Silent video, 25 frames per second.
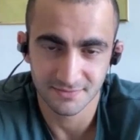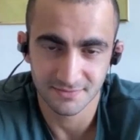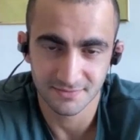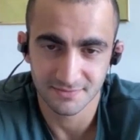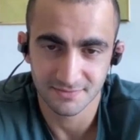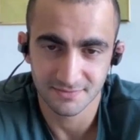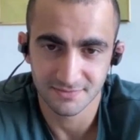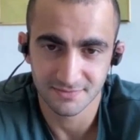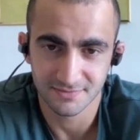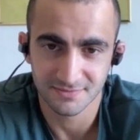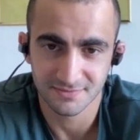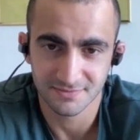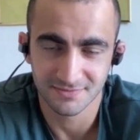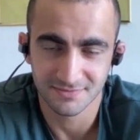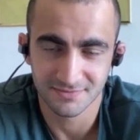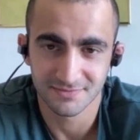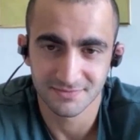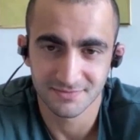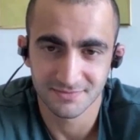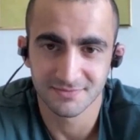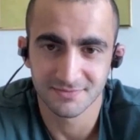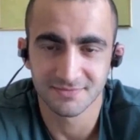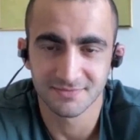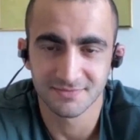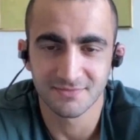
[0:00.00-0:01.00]

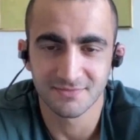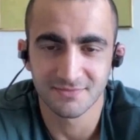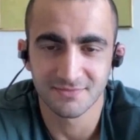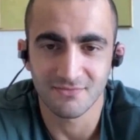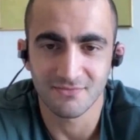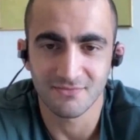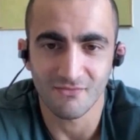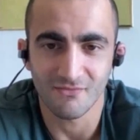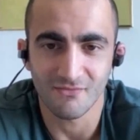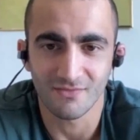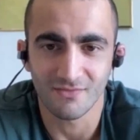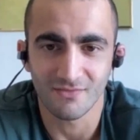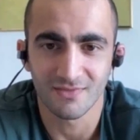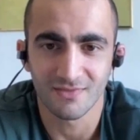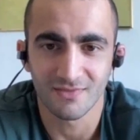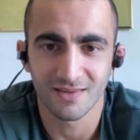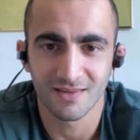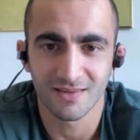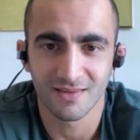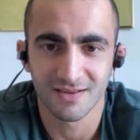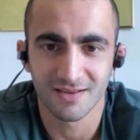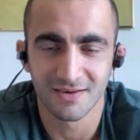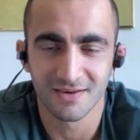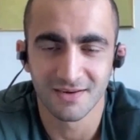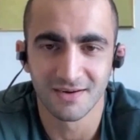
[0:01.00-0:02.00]

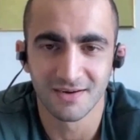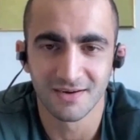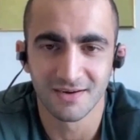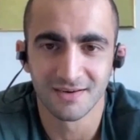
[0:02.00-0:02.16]
[no speech]